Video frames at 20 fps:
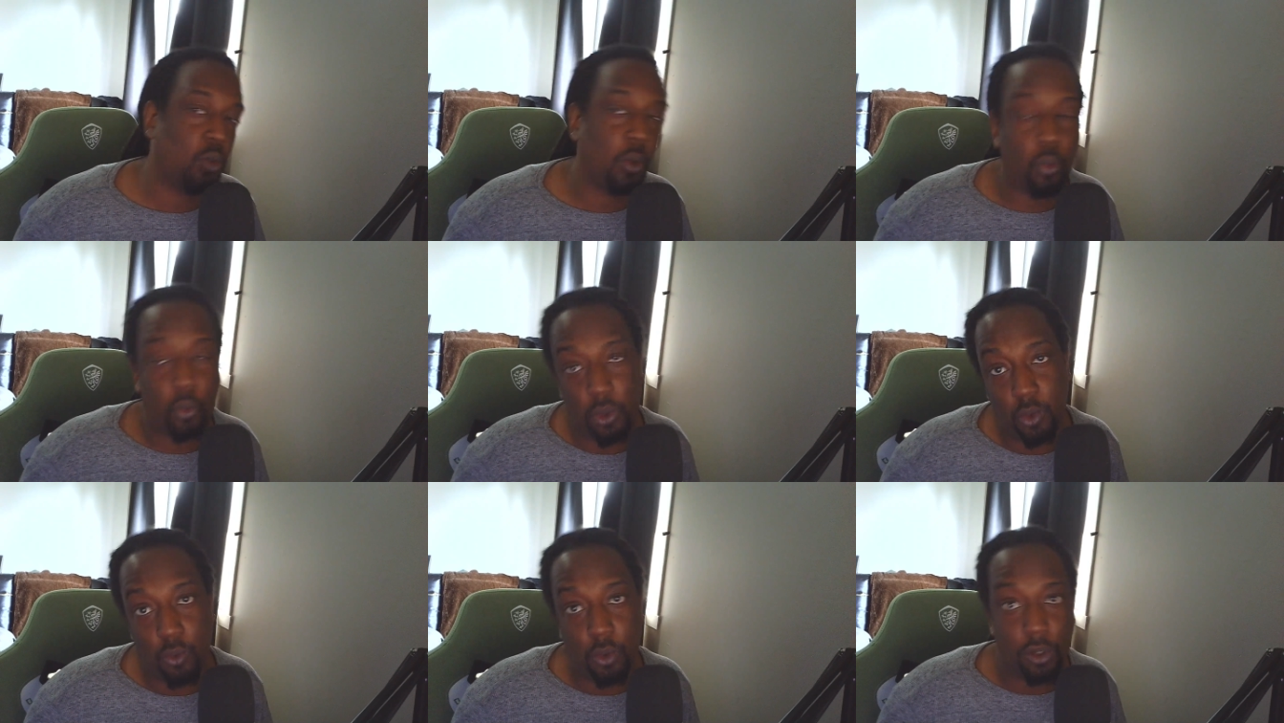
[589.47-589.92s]

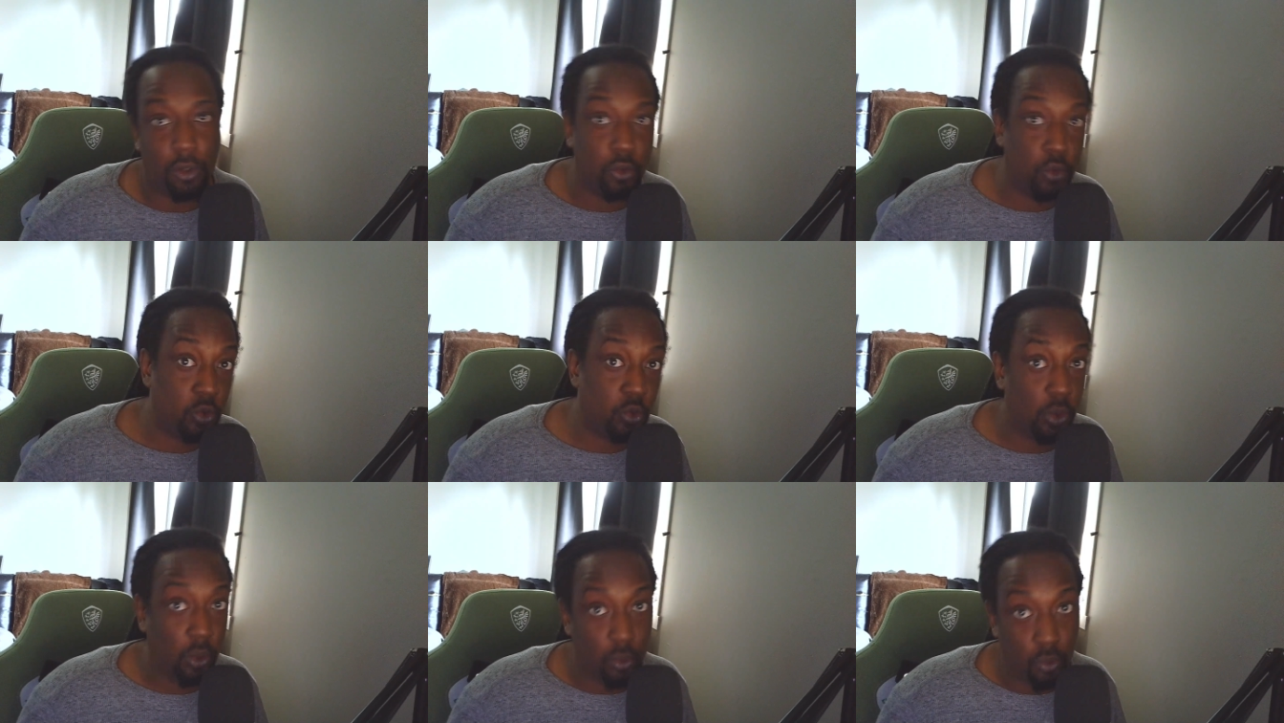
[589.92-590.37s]
one win one
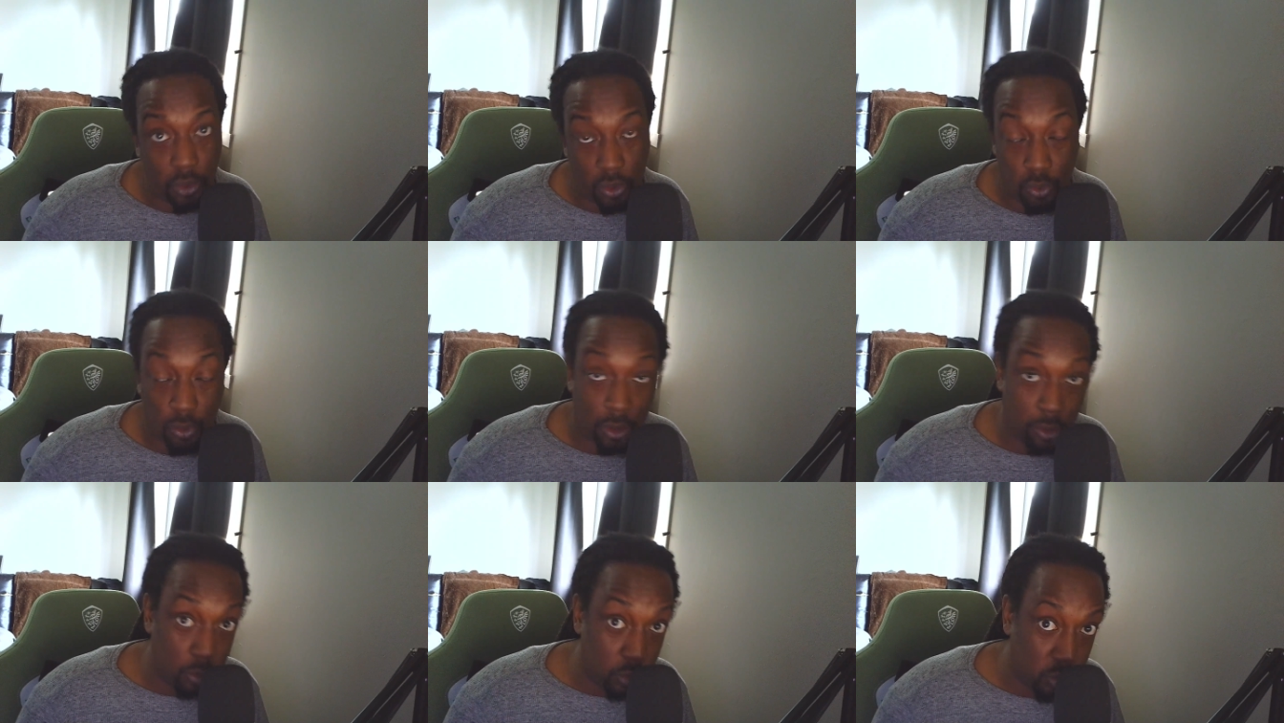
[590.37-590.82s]
lose one
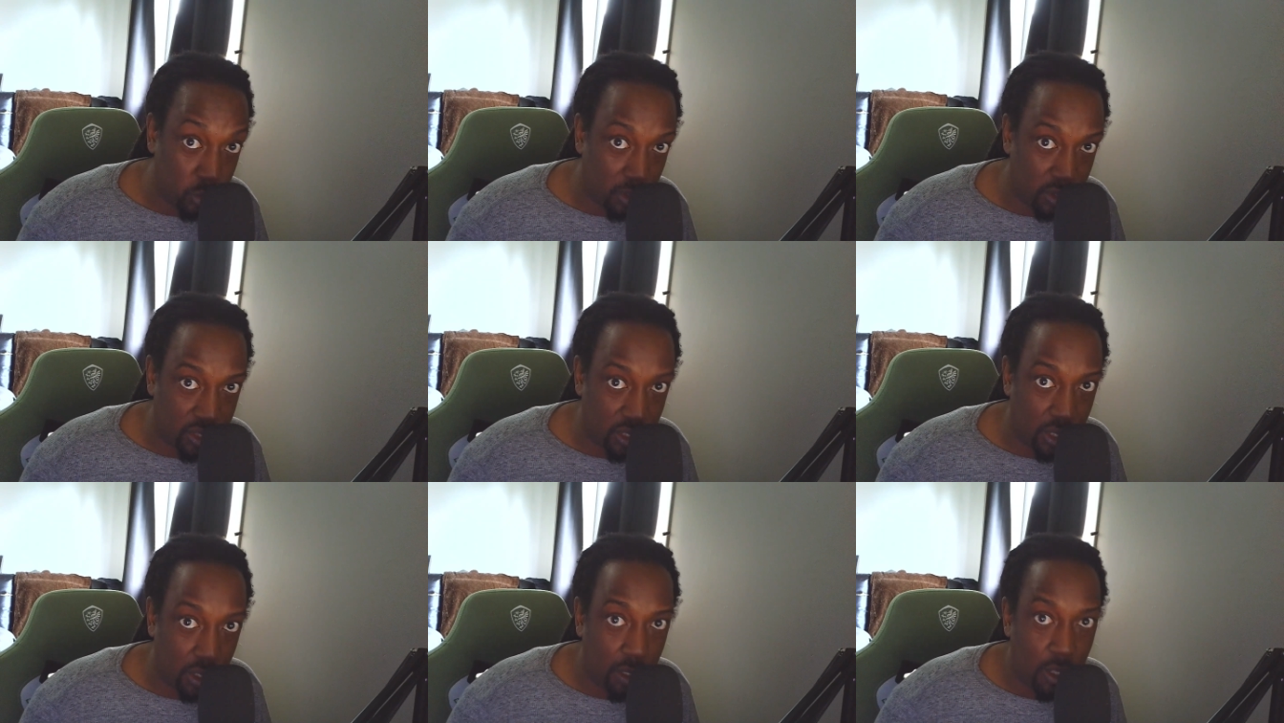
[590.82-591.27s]
win one lose
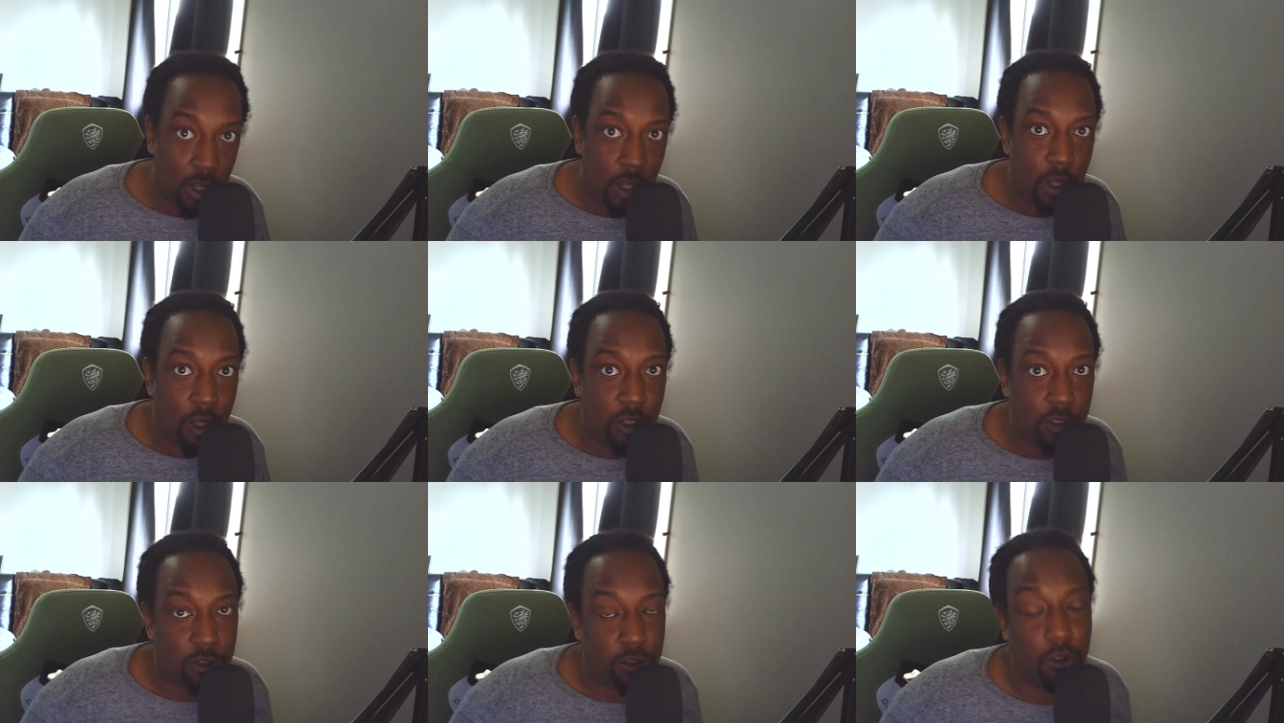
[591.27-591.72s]
one thing.
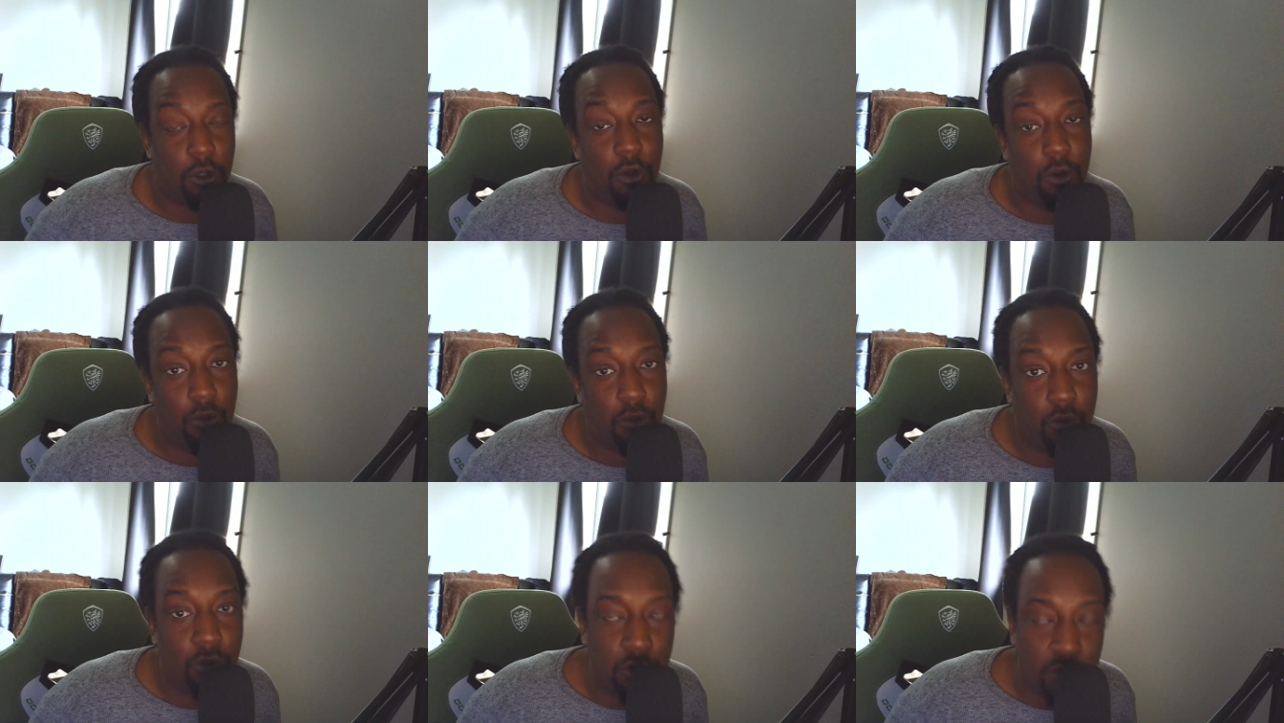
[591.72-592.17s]

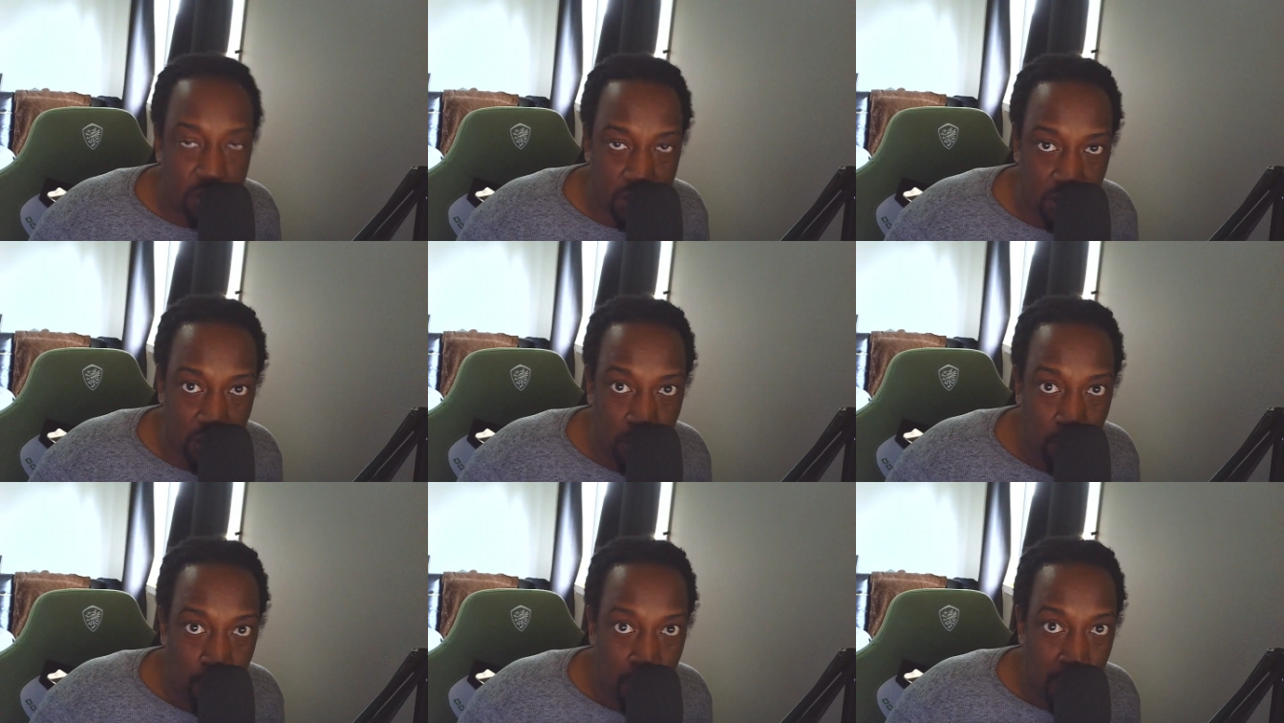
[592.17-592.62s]
So we'll
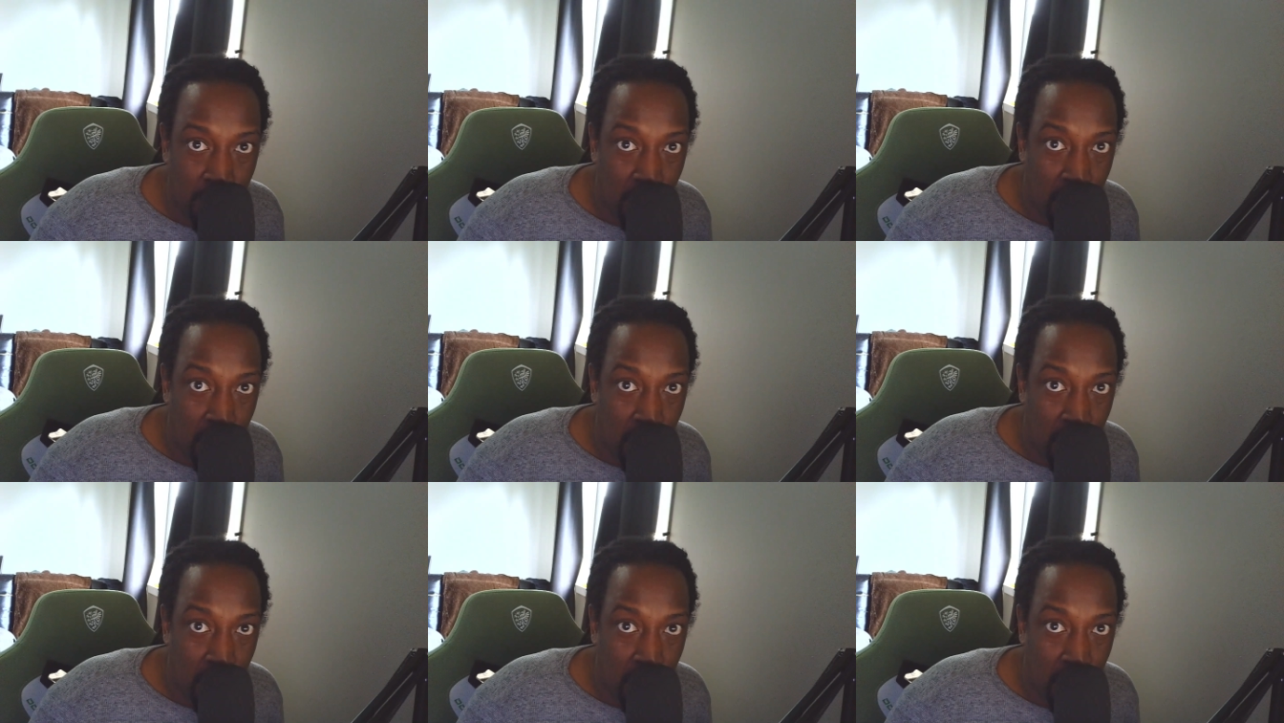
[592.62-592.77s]
see.